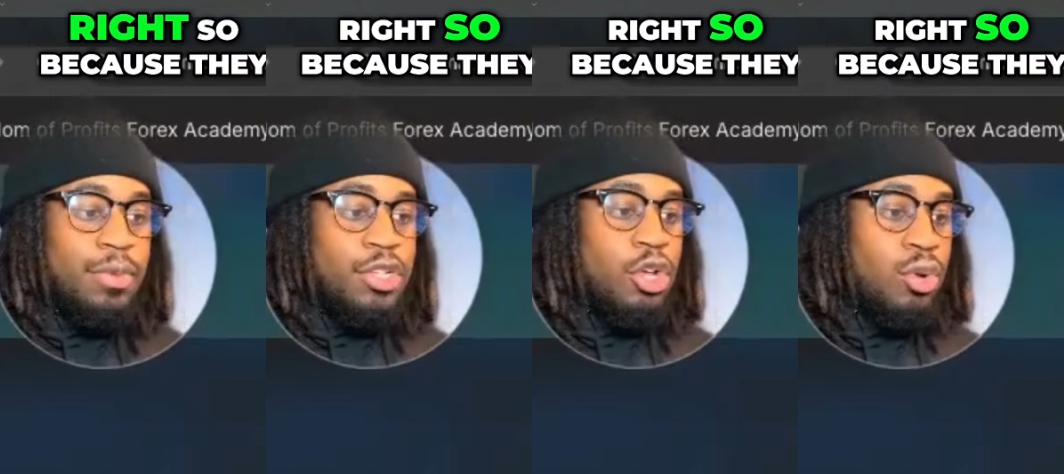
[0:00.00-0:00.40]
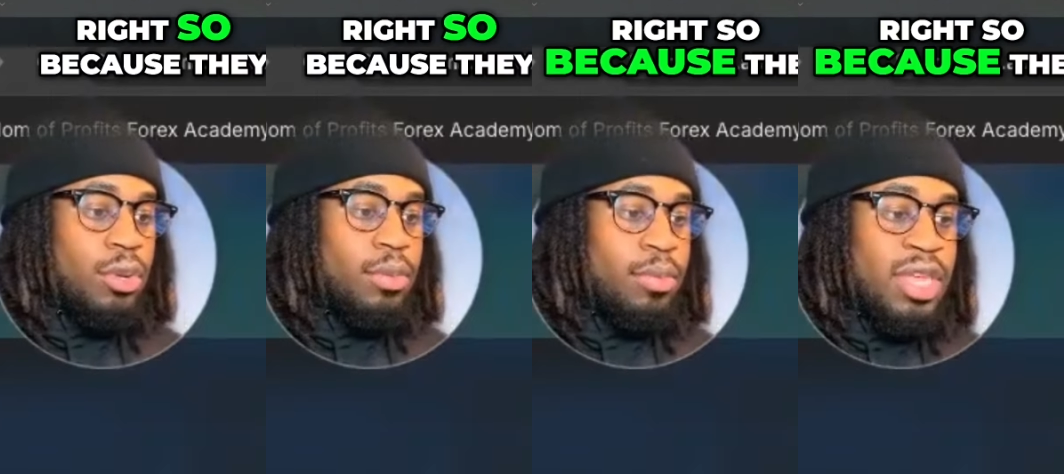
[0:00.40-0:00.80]

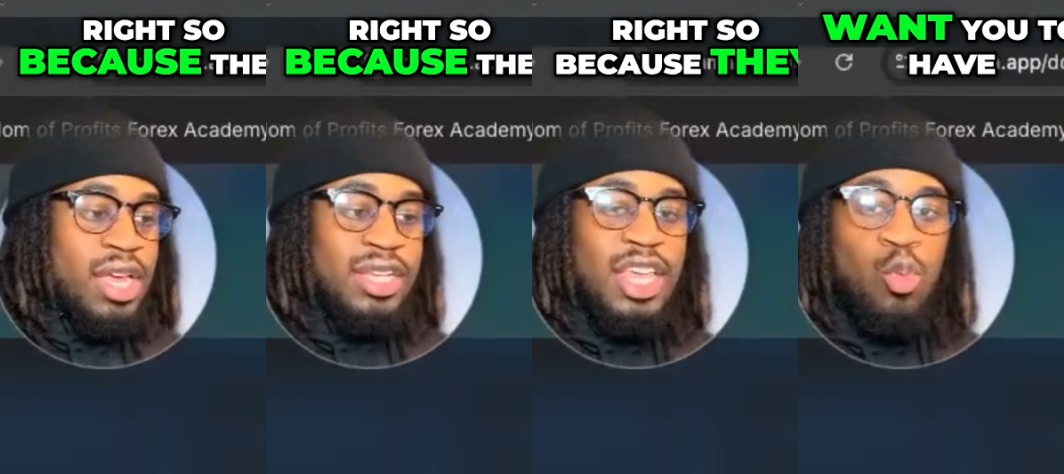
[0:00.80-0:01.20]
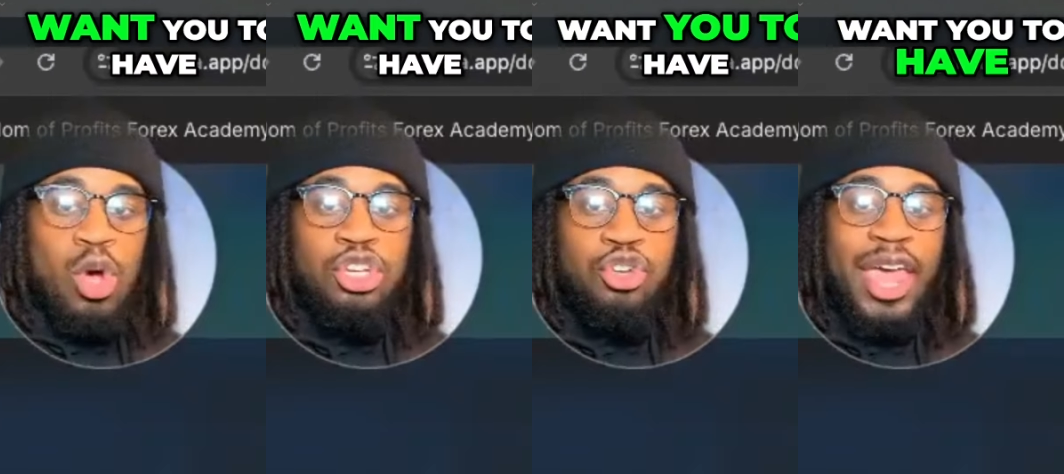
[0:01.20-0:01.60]
So because they
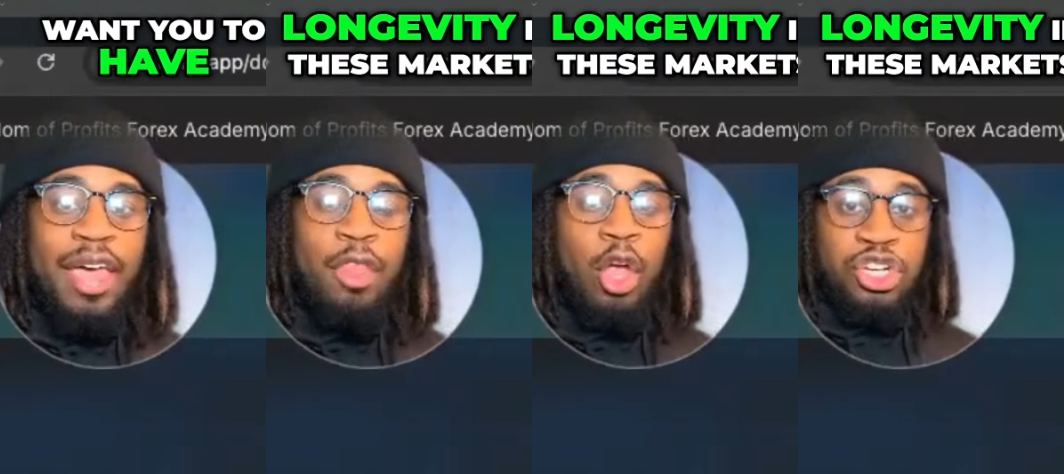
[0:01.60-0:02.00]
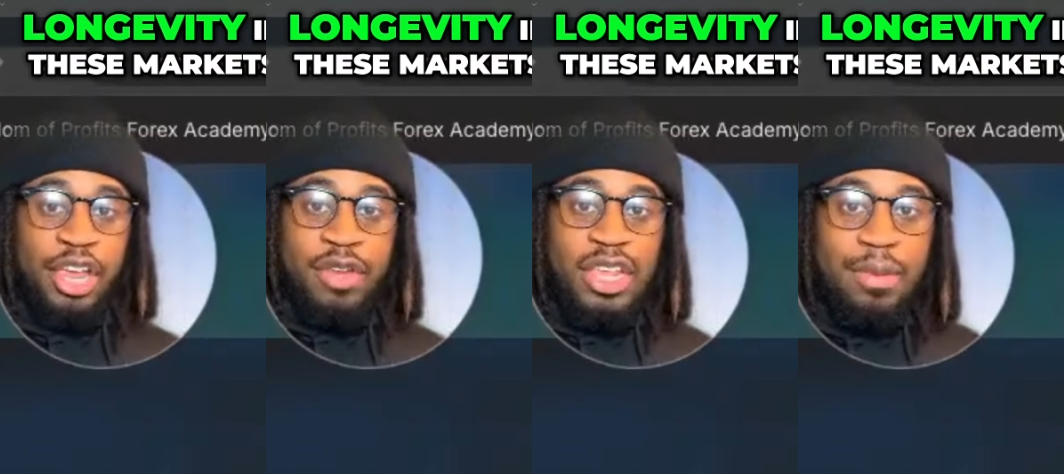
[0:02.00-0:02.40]
want you to have
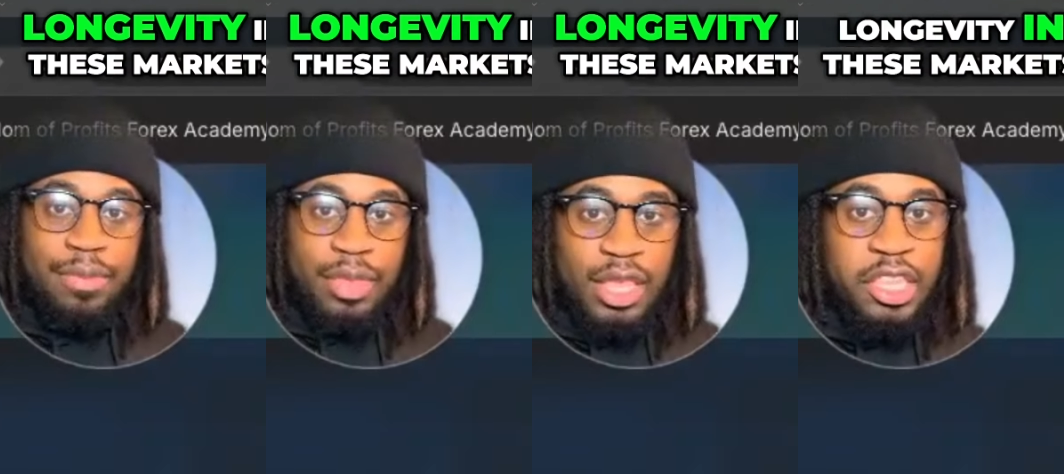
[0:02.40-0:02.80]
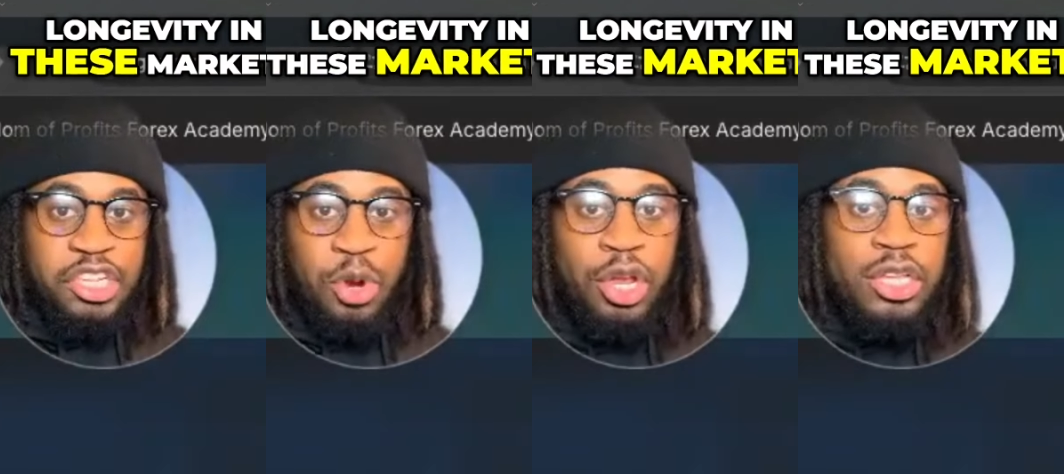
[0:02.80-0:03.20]
longevity in
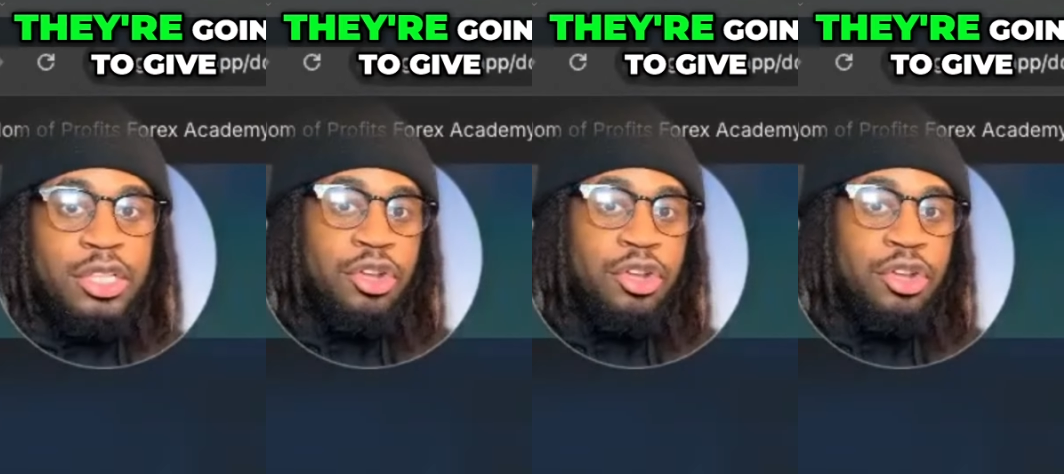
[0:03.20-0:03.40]
these markets,